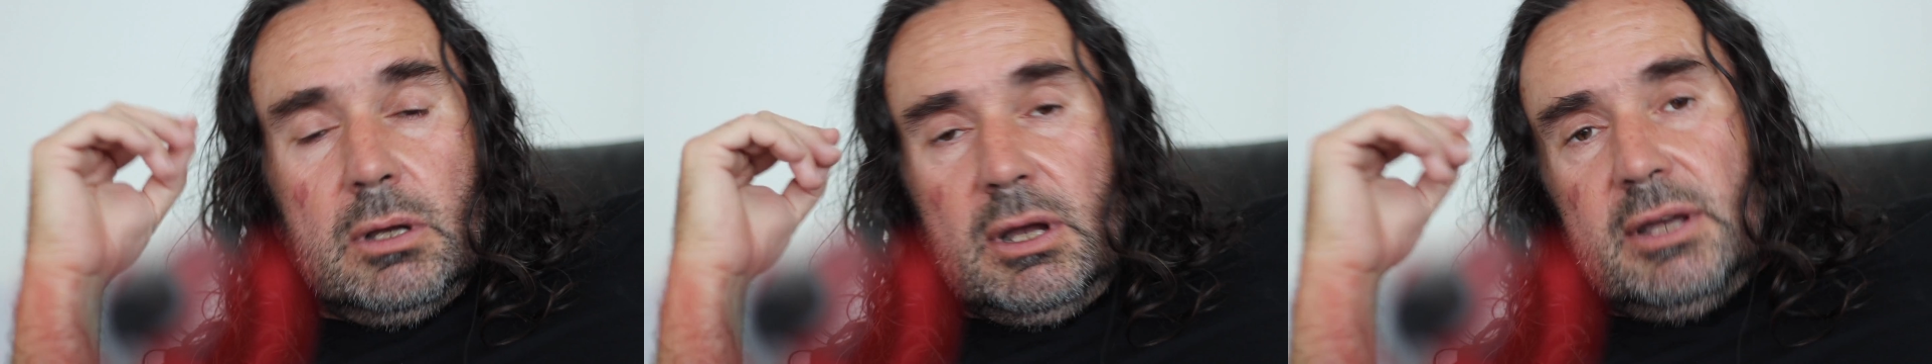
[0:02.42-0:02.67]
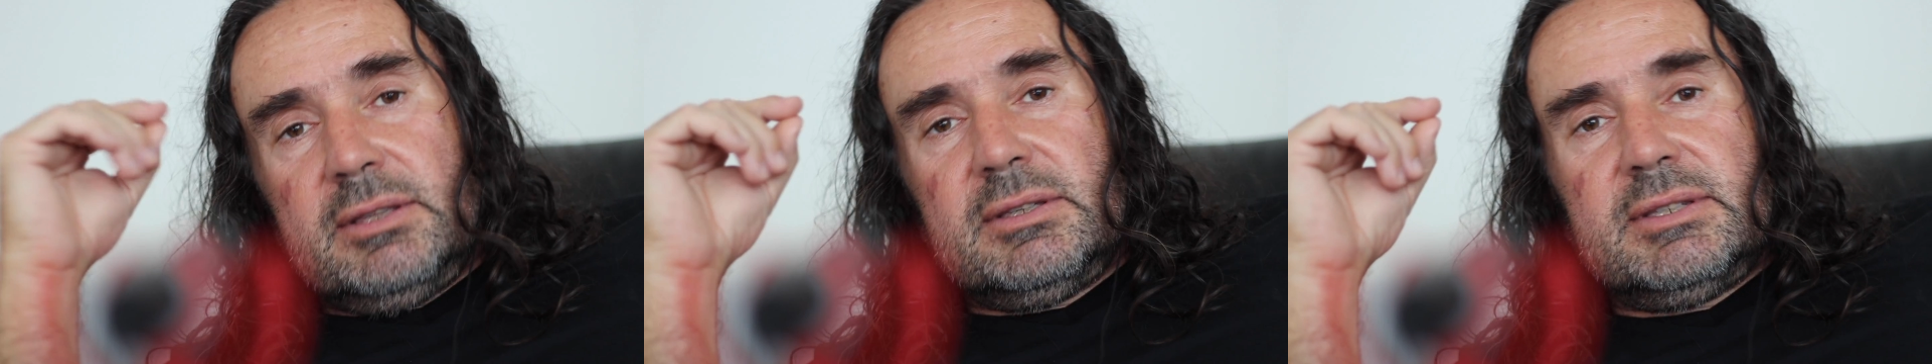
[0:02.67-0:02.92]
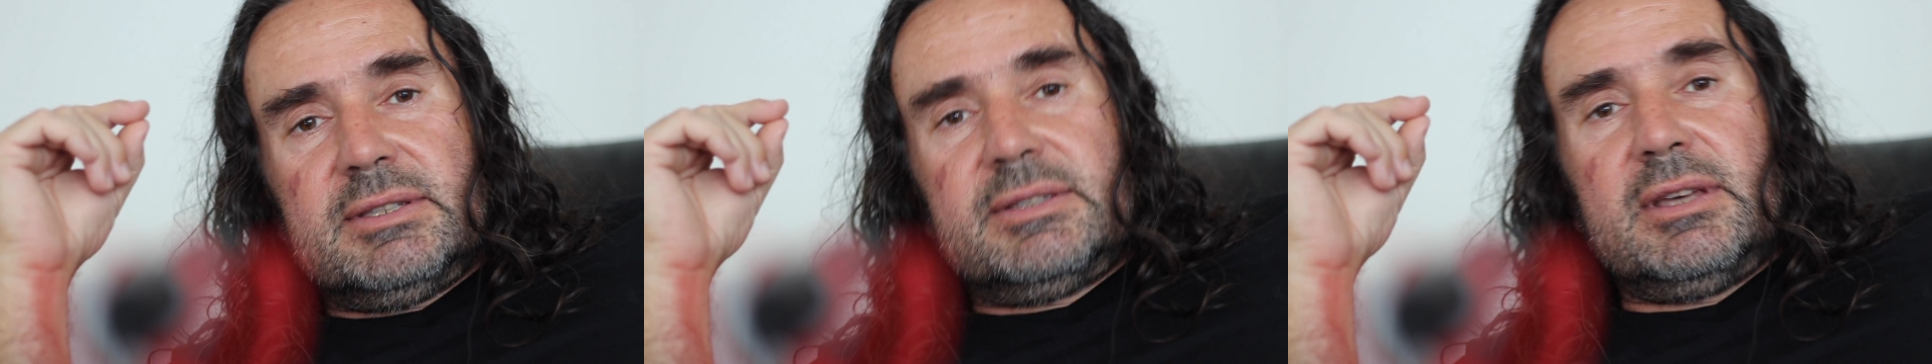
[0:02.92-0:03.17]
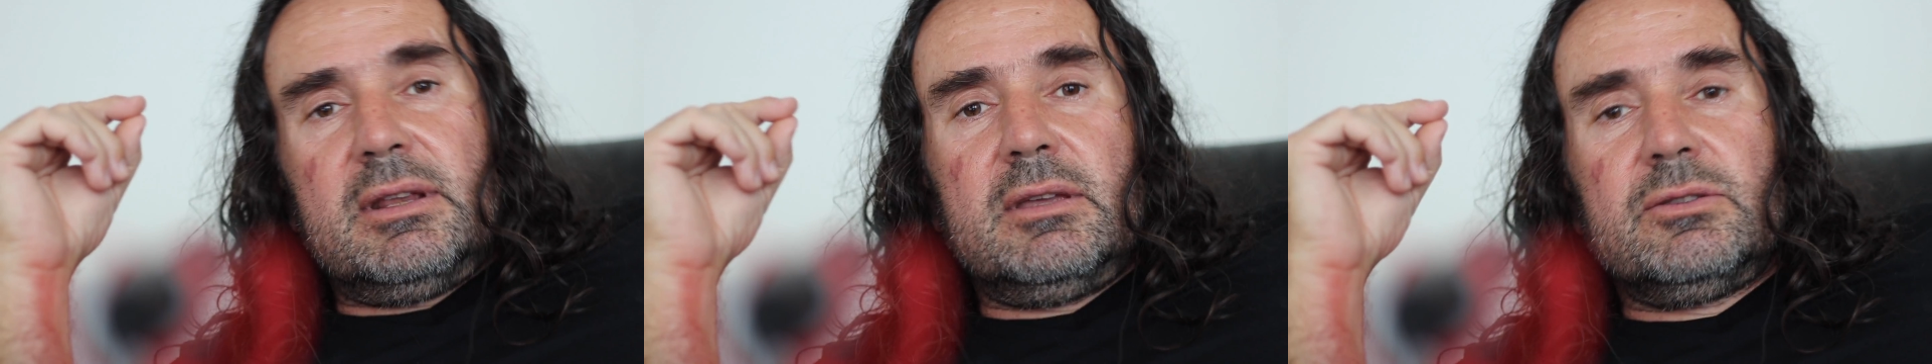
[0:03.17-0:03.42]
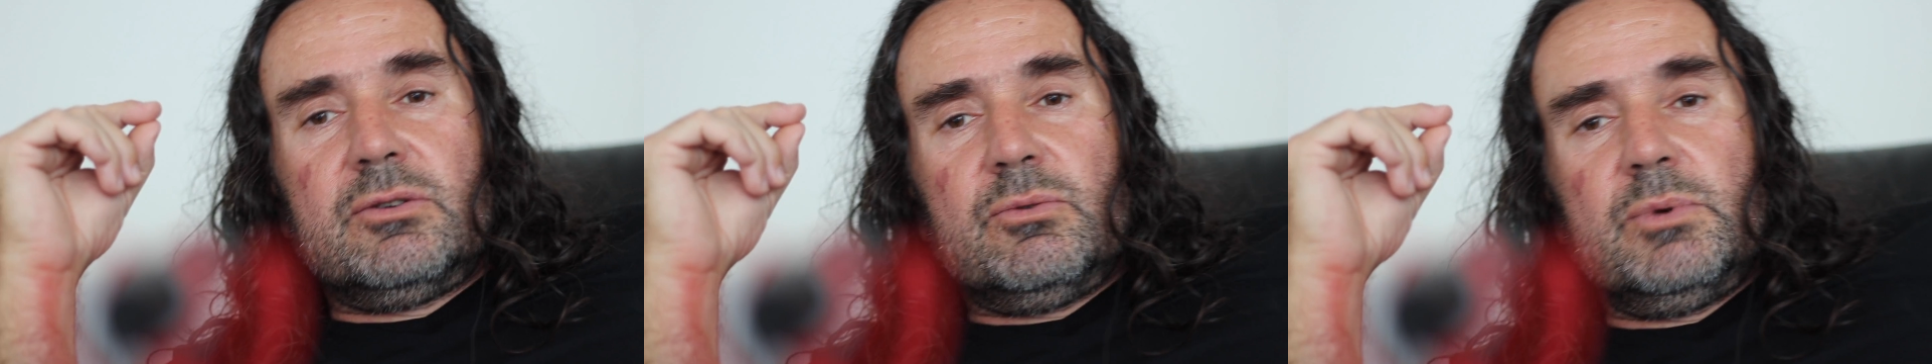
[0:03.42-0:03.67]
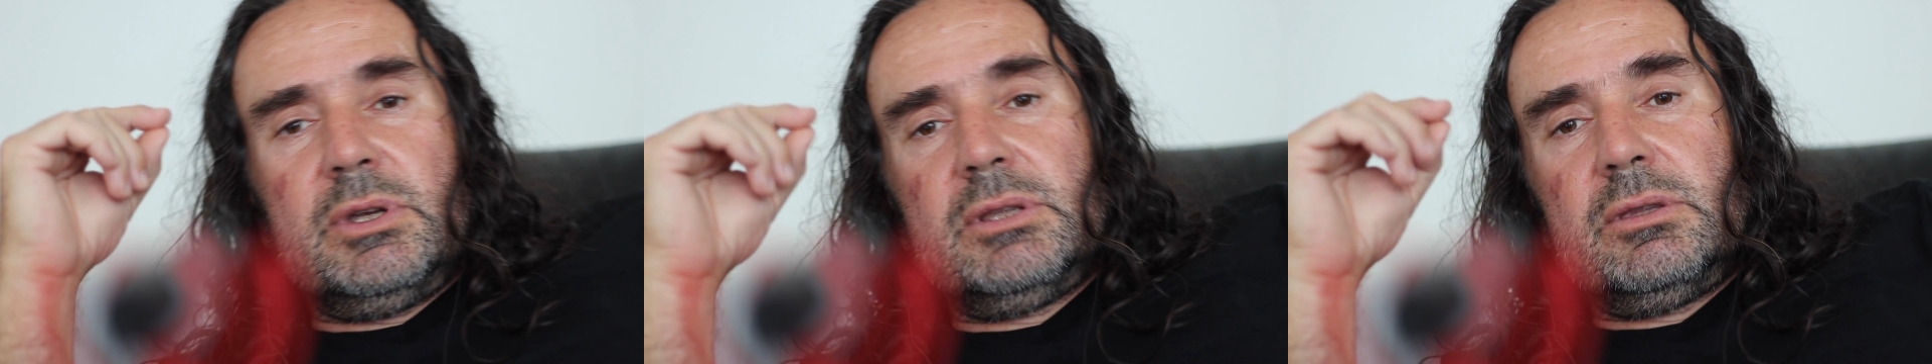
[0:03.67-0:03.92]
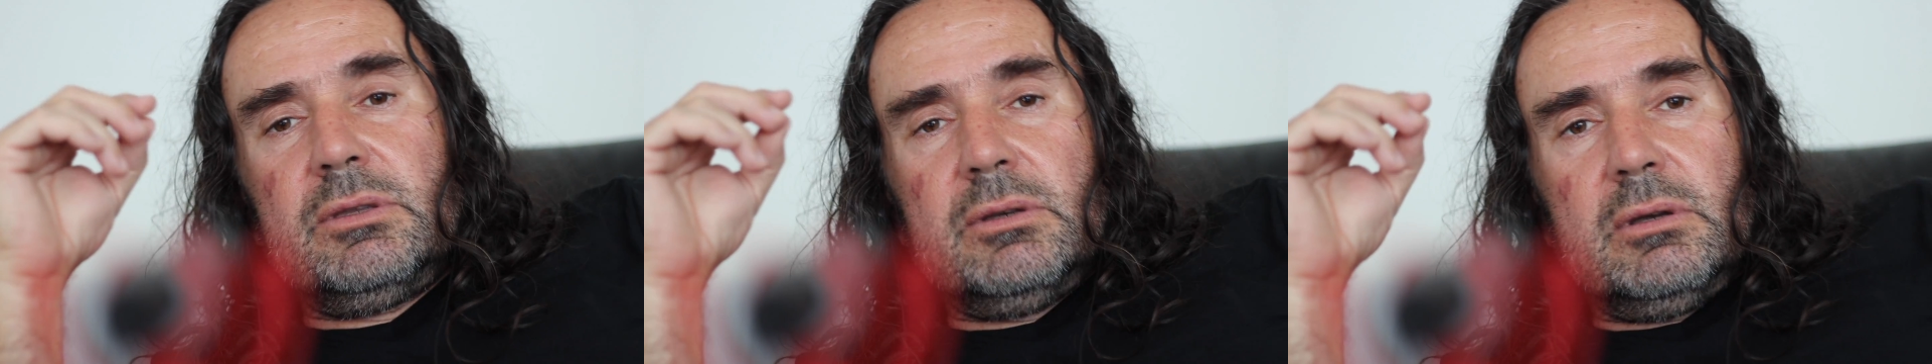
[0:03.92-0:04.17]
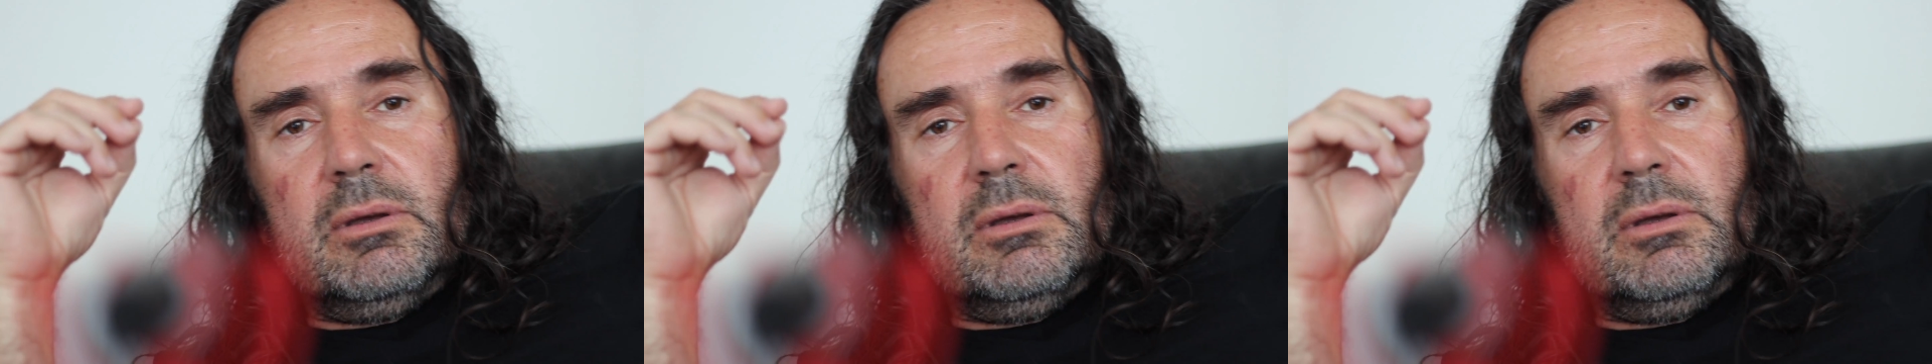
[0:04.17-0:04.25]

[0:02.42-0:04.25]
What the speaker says: Hi, this is Dan Andrew with